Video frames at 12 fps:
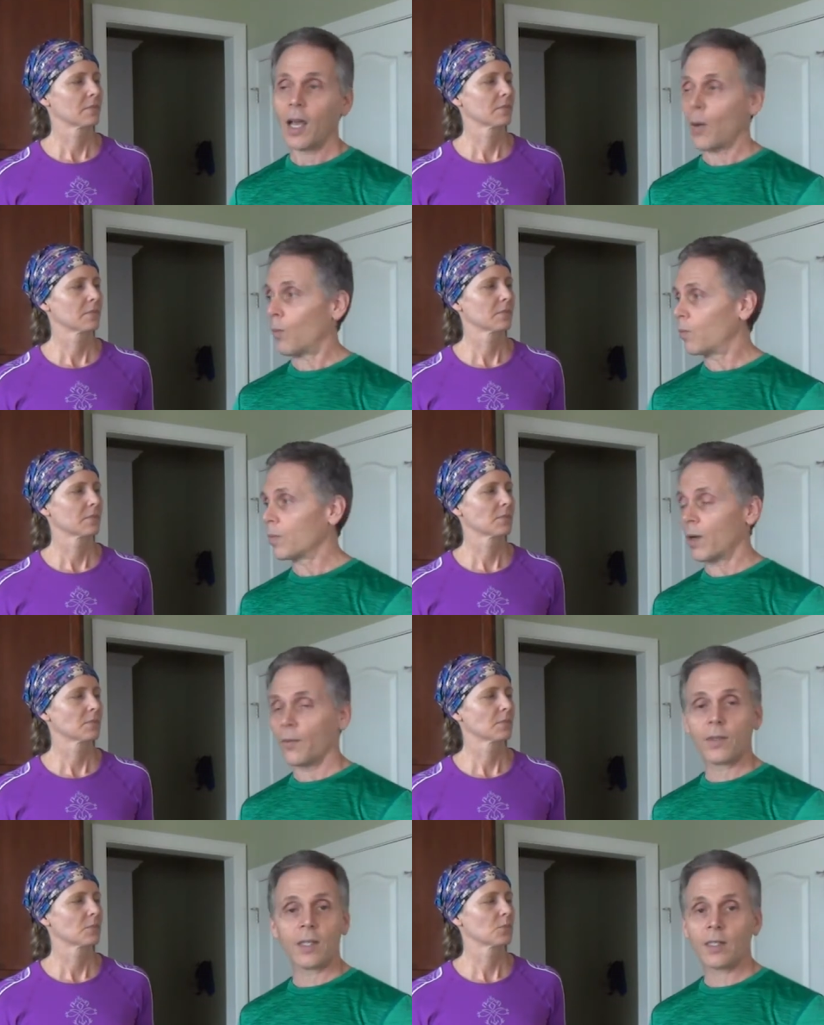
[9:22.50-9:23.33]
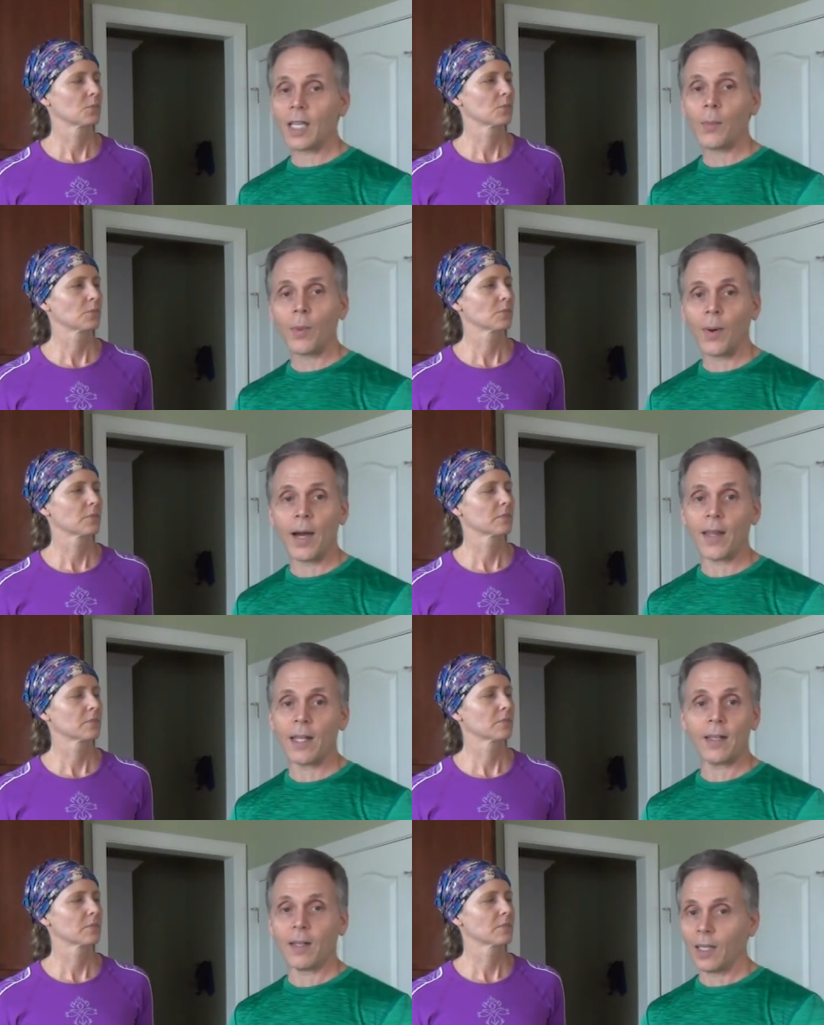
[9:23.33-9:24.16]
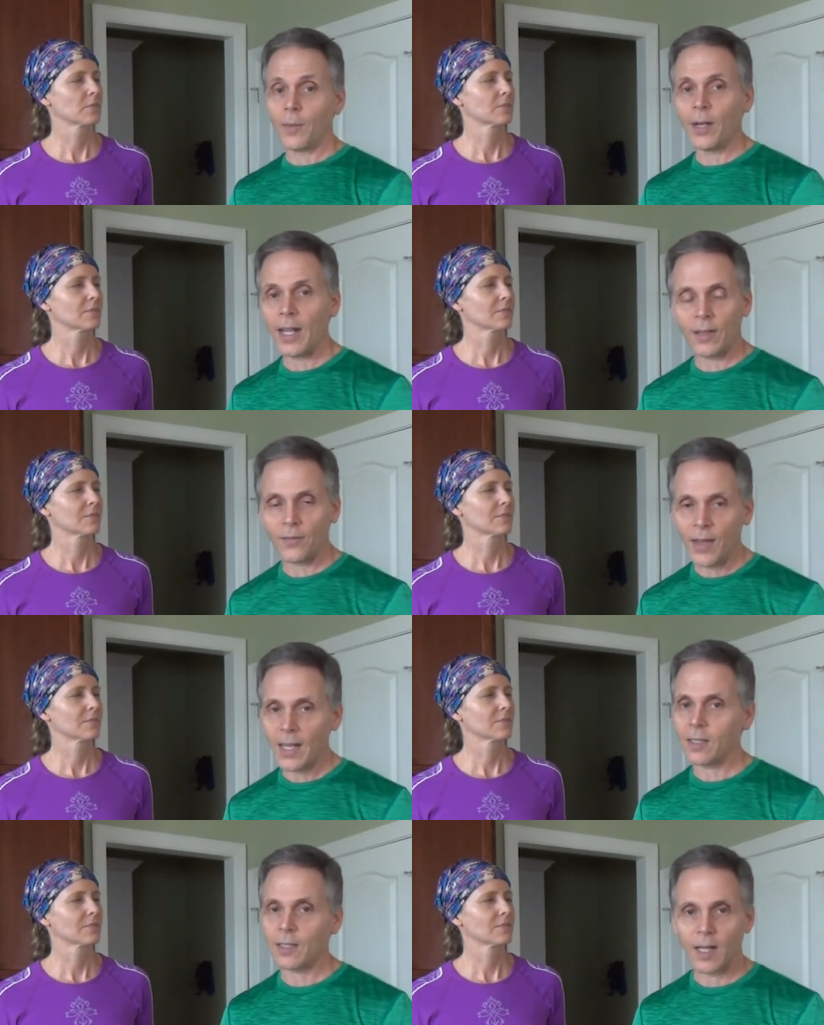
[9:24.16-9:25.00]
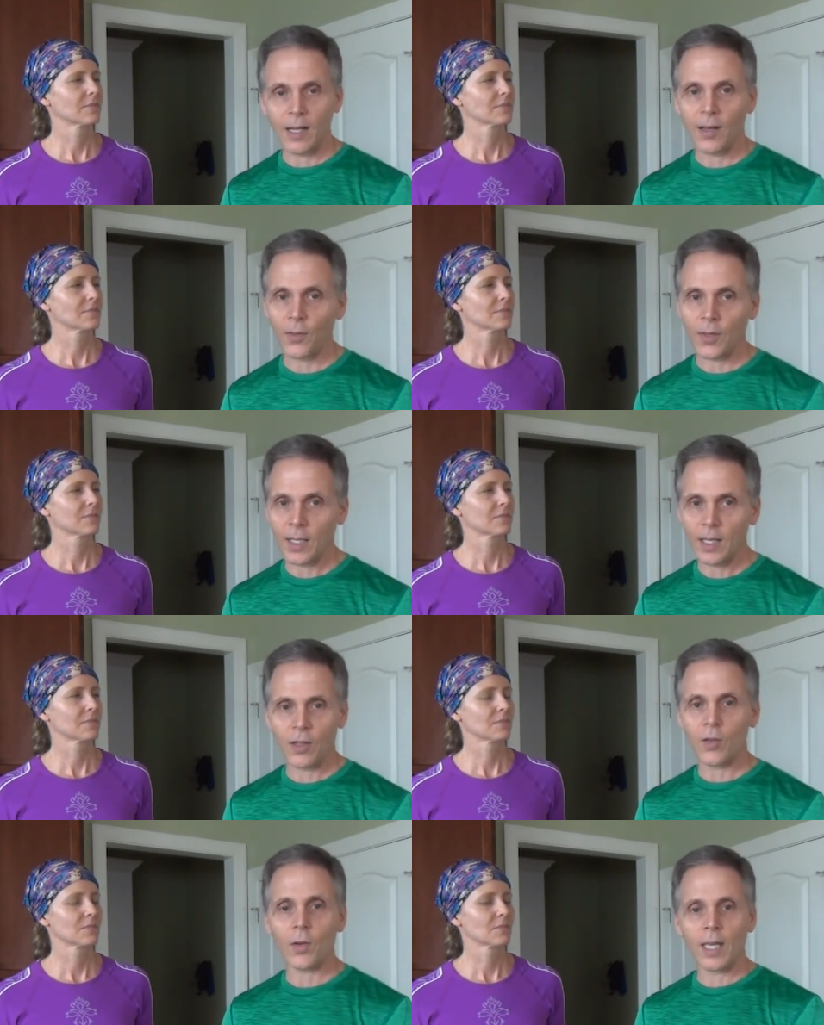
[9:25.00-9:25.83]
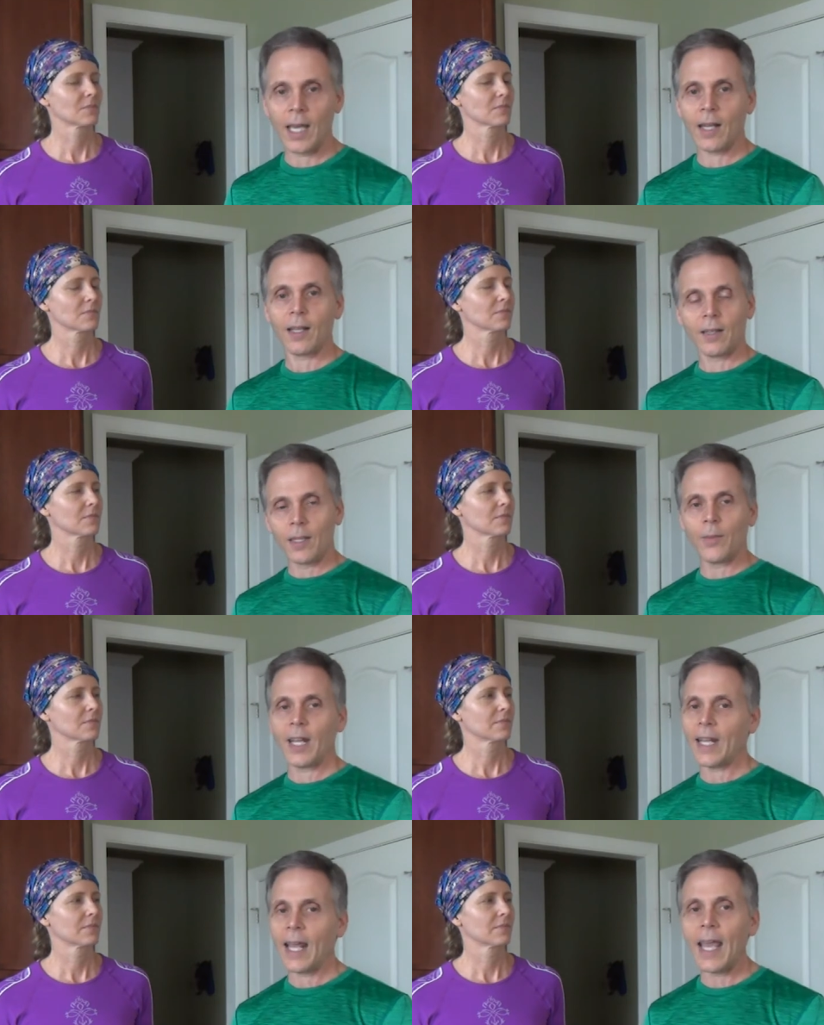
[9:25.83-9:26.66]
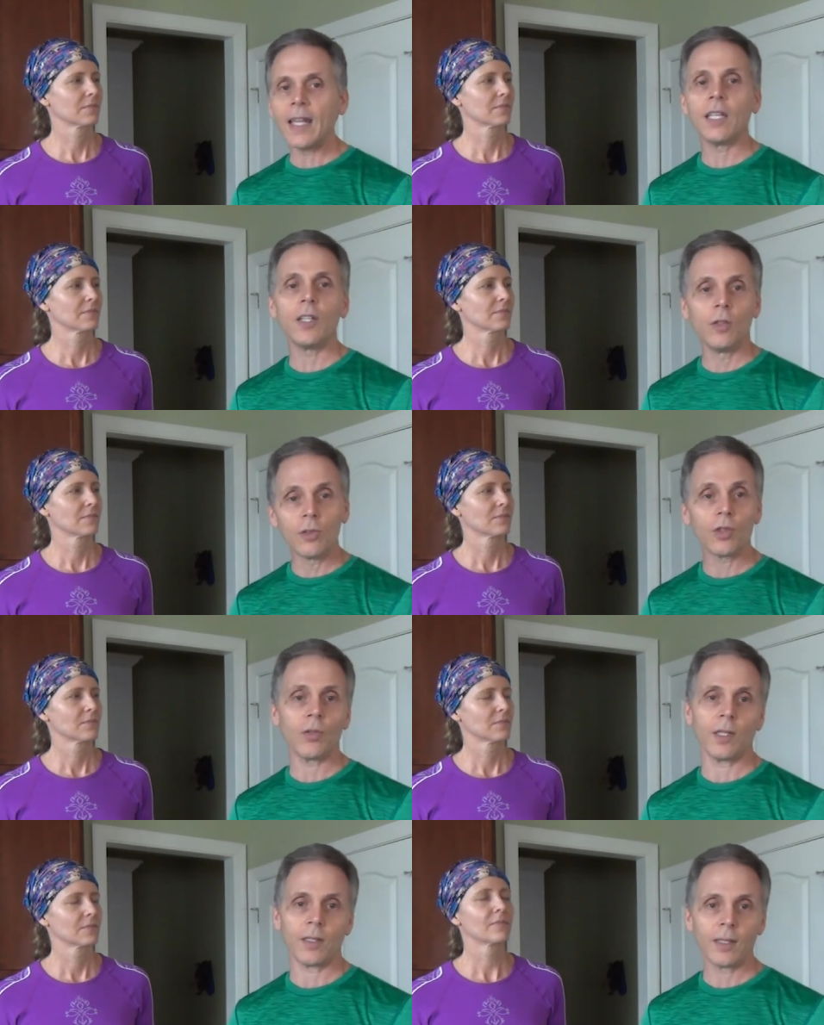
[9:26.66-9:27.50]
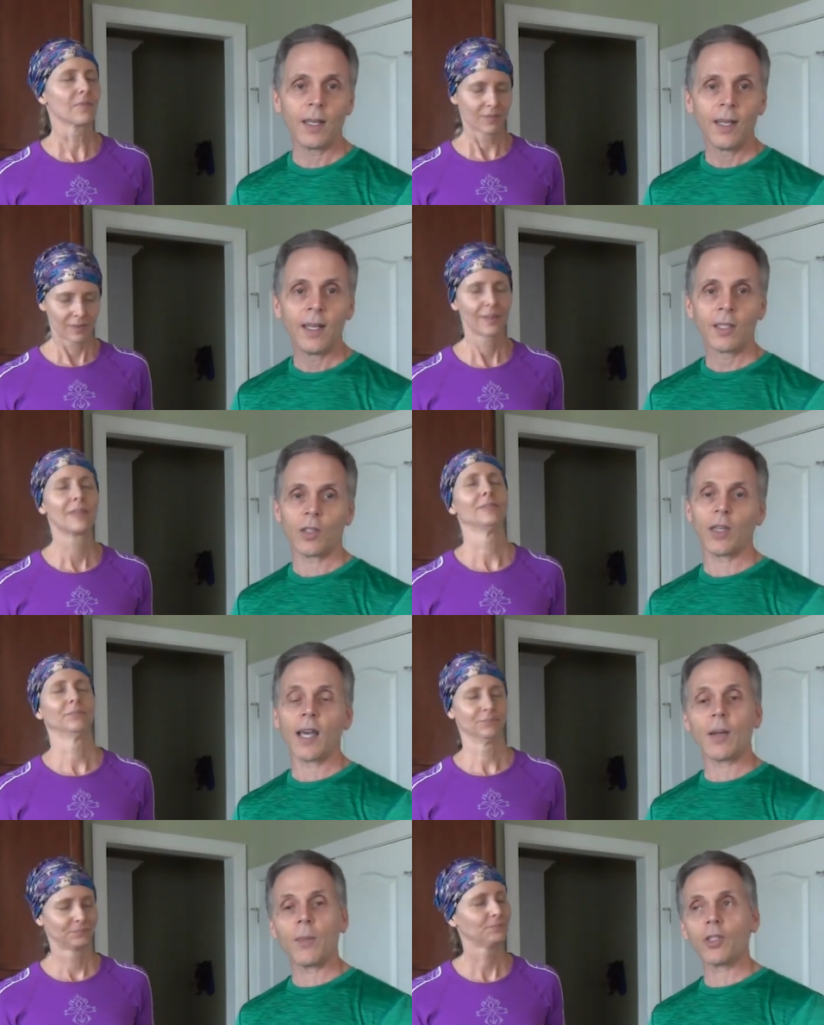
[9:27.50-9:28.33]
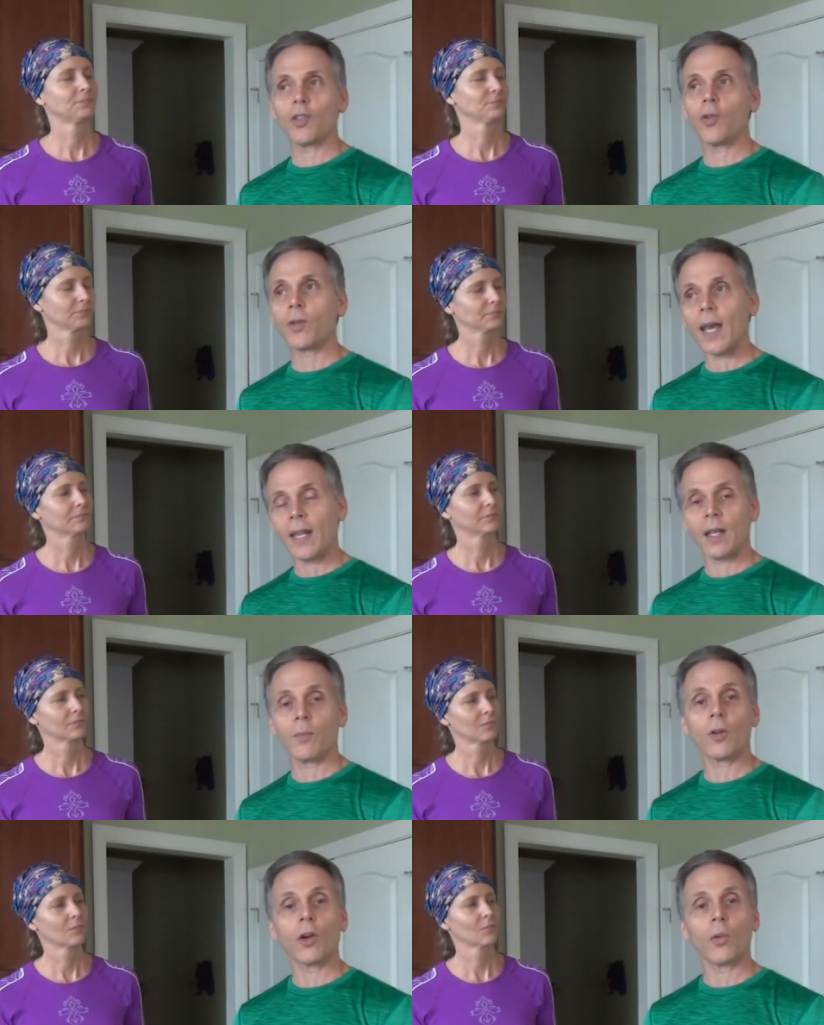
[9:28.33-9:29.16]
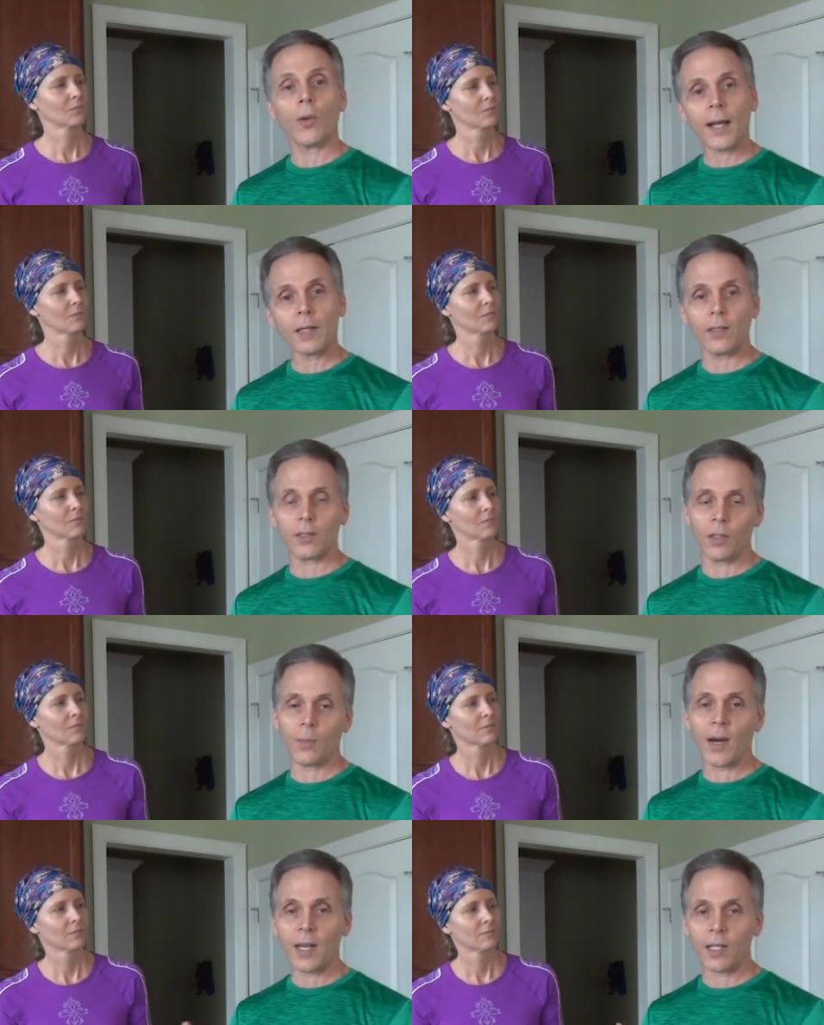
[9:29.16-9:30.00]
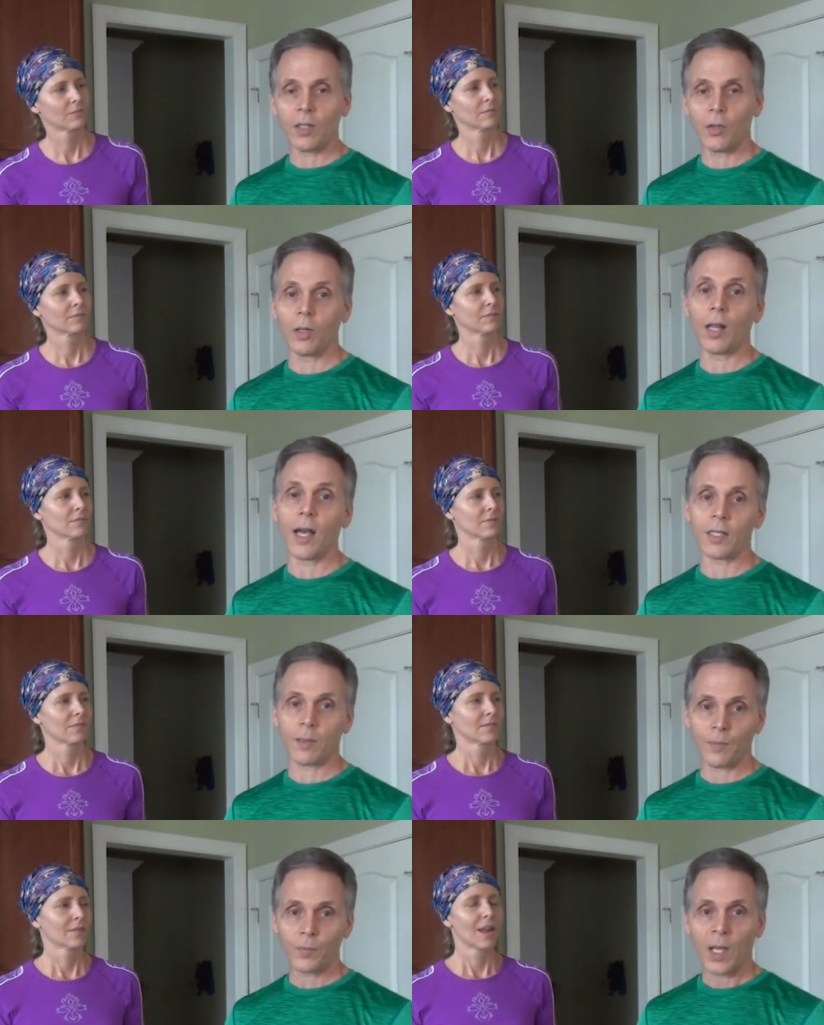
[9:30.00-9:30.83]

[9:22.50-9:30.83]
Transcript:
Speaker 1: Um, you know, just keep in mind that eliminating fats is not healthy either. You can't eliminate any nutrient. So you got to make sure you're getting them correctly so your body can utilize them.